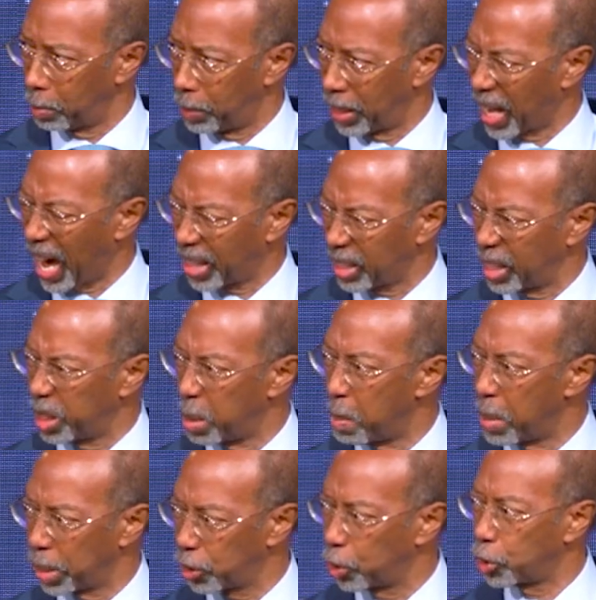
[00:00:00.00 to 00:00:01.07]
bit, actually the
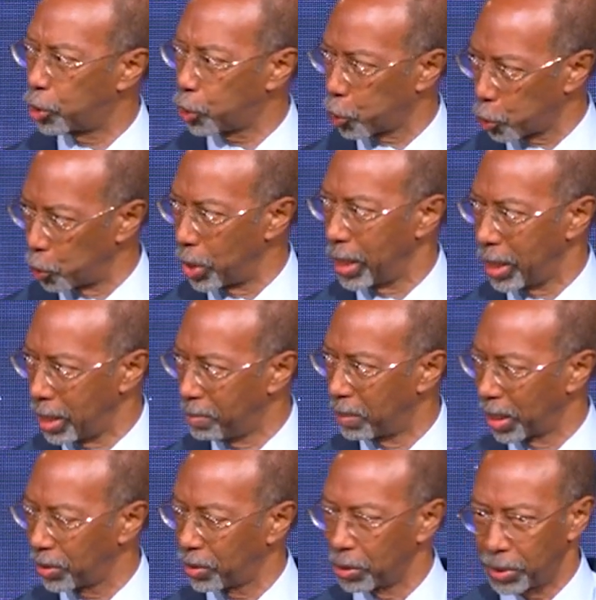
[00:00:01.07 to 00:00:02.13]
mustard tree,
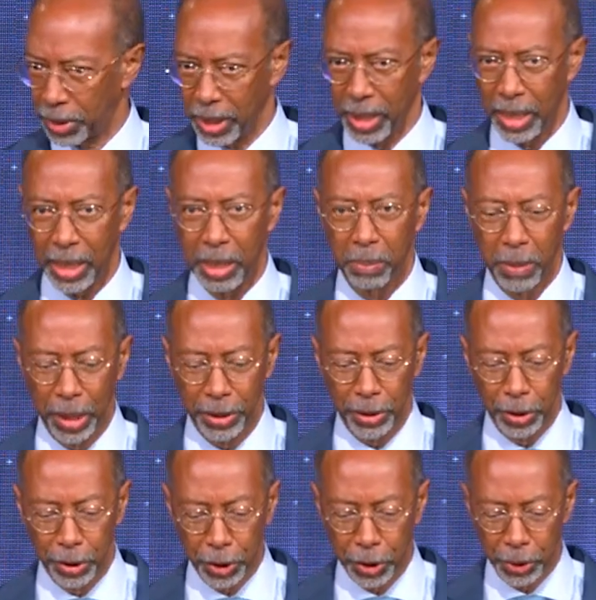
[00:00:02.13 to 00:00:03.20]
mustard seed and mustard
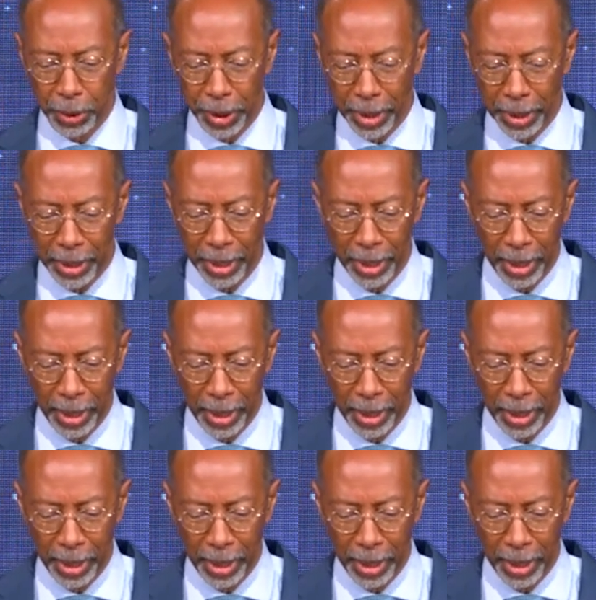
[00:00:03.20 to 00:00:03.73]
tree,